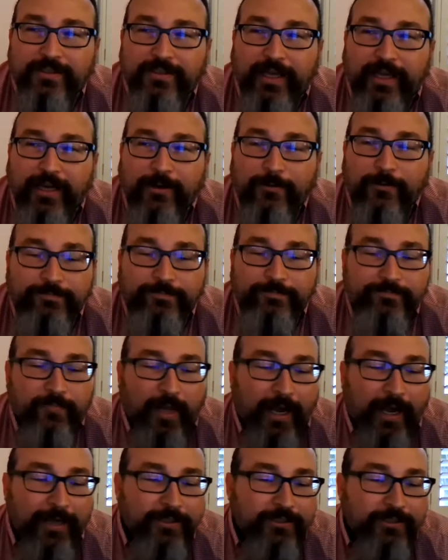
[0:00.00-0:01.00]
Now,
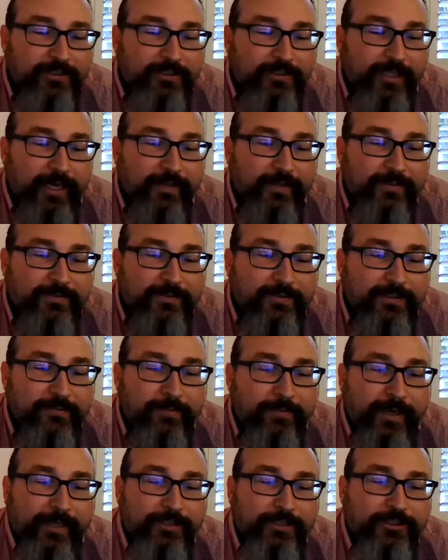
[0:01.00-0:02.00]
I understand the city
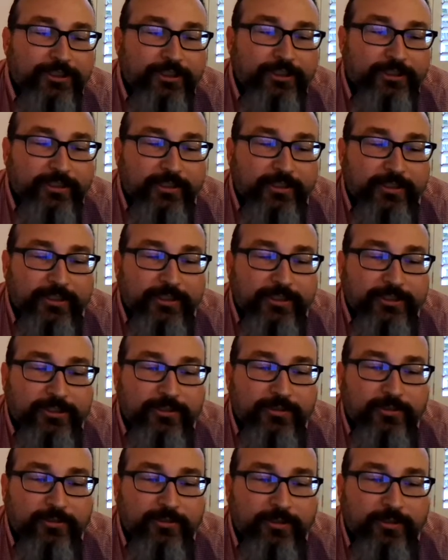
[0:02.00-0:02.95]
manager is